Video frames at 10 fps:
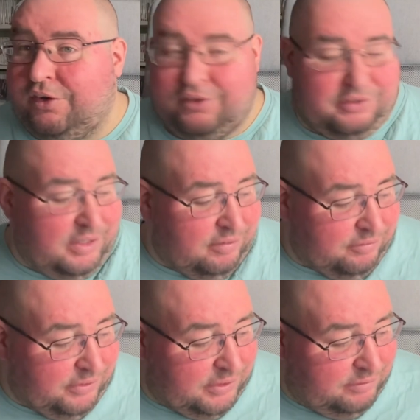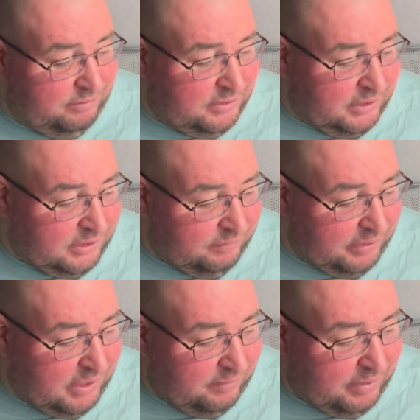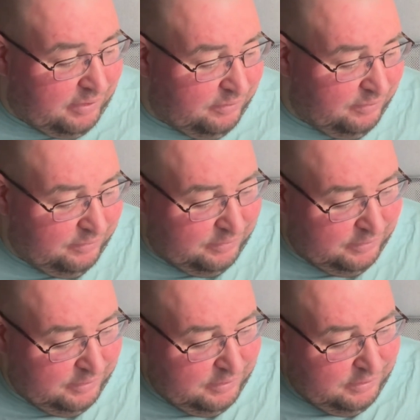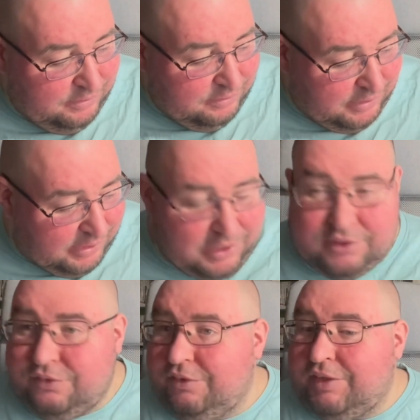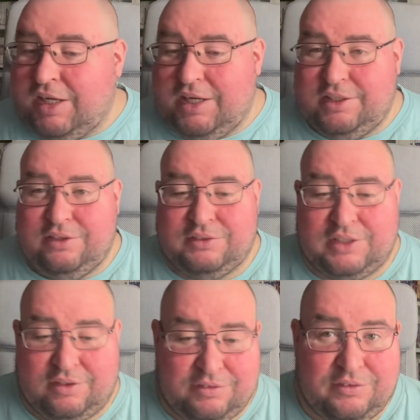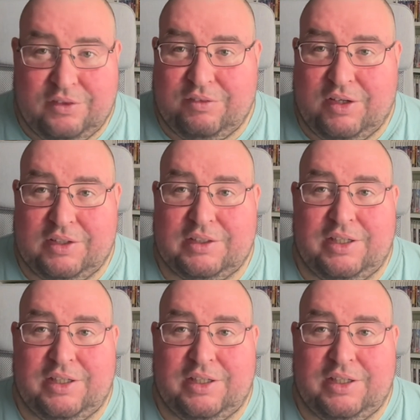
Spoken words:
on like every system it come out on. Right, and that is all of the handheld stuff. Not like I say,